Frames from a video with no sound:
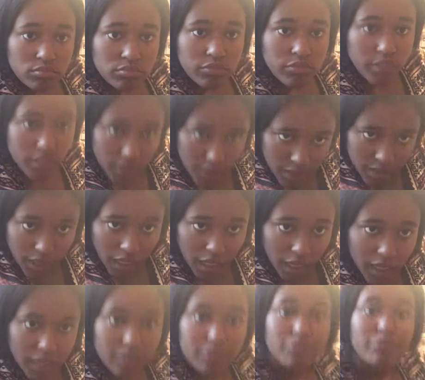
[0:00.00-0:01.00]
really
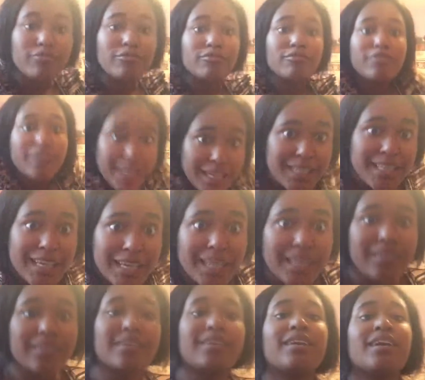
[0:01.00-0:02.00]
like
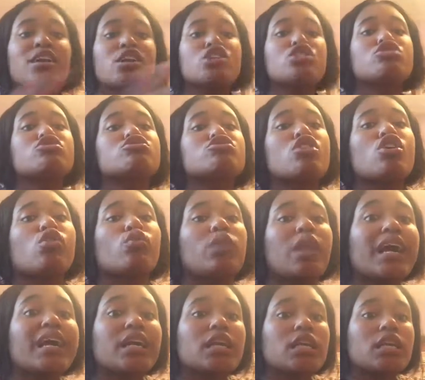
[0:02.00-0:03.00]
really so
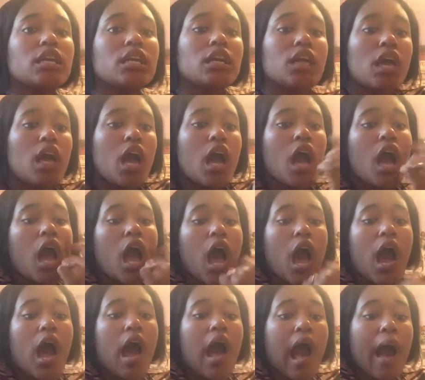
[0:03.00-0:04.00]
luckily
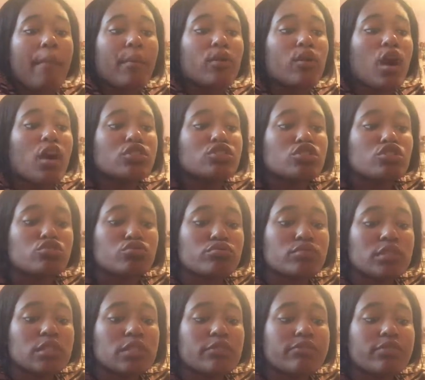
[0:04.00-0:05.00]
I'm across the
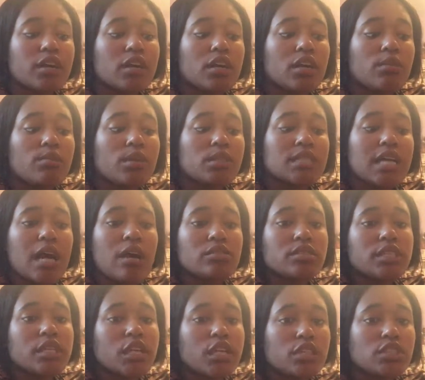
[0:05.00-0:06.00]
street from a town
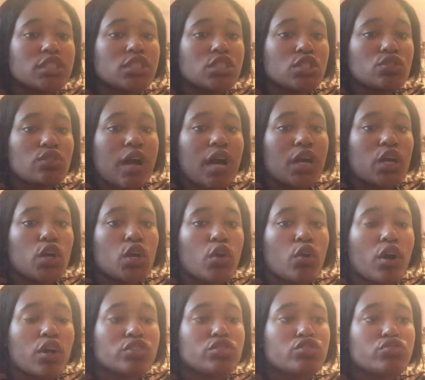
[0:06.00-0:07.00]
center, so I go
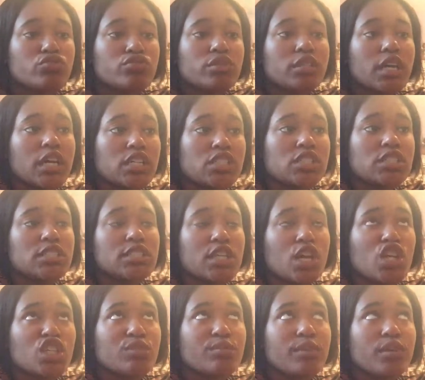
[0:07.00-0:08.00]
across the street, and she
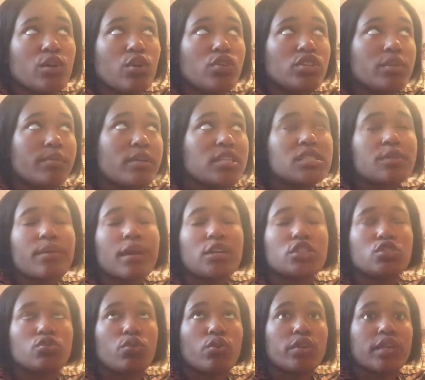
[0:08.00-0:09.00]
tells me go in the Beats Somebody
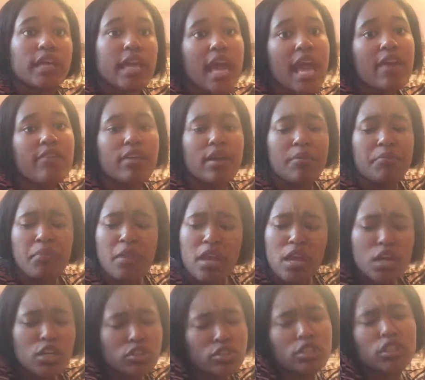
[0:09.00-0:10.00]
store. They have it.
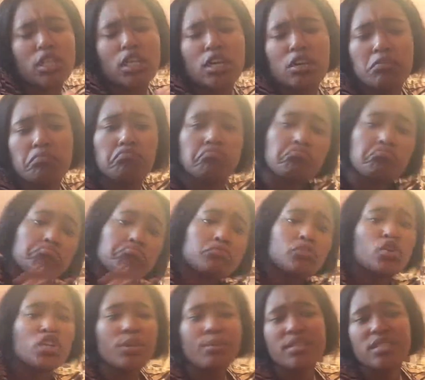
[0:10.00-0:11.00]
So, you know,
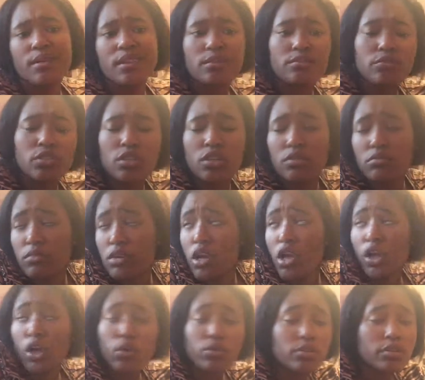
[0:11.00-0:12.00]
going to be, you know,
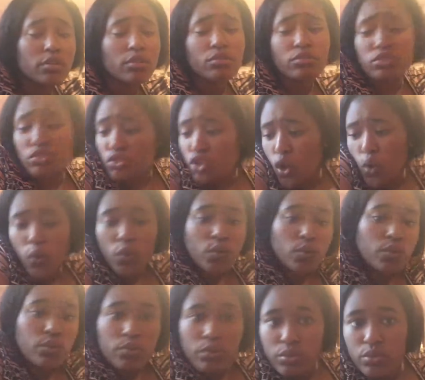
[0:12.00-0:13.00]
going to the little
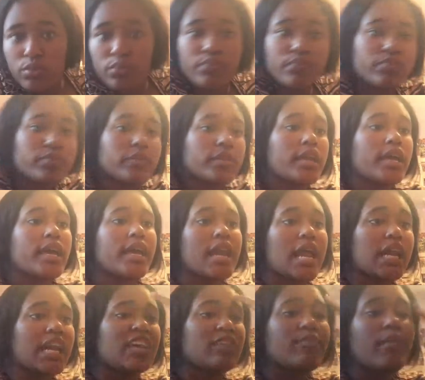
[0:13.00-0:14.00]
store and
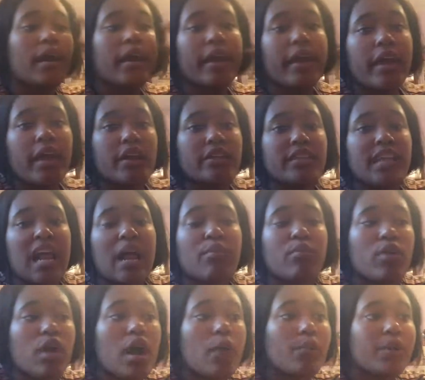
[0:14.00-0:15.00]
I leave my hair that I
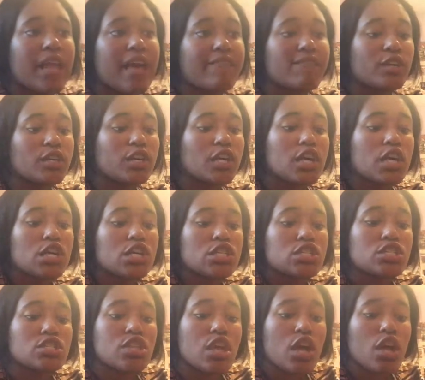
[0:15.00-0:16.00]
brought, whatever.
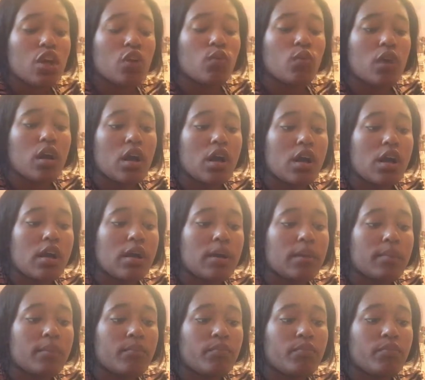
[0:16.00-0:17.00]
So,
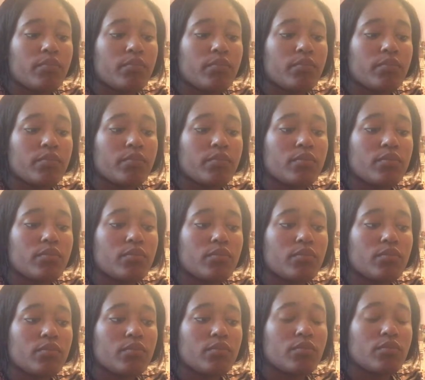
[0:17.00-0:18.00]
um,
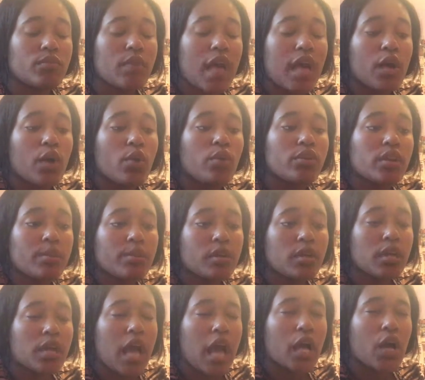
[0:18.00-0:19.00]
I go in the
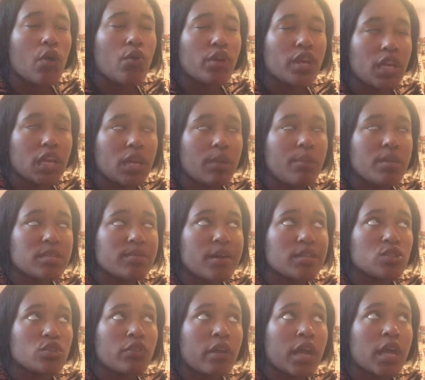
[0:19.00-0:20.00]
be I go in the beauty
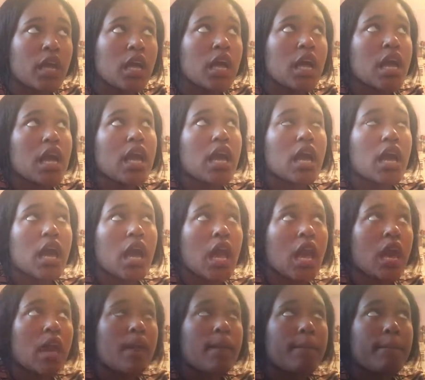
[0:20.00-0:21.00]
supply,
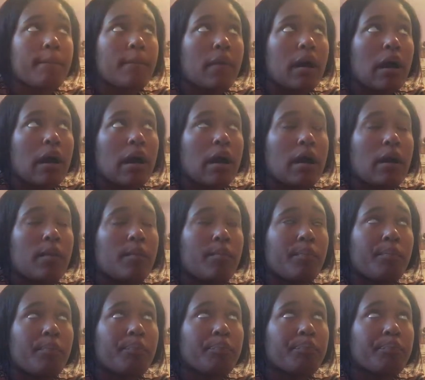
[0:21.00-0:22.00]
and
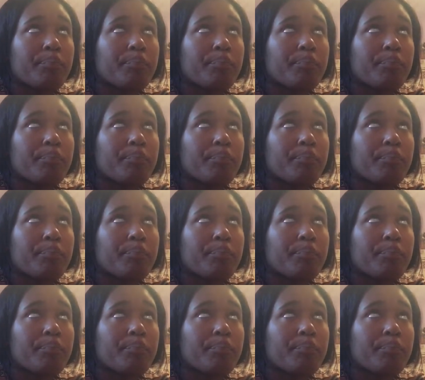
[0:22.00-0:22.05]
um,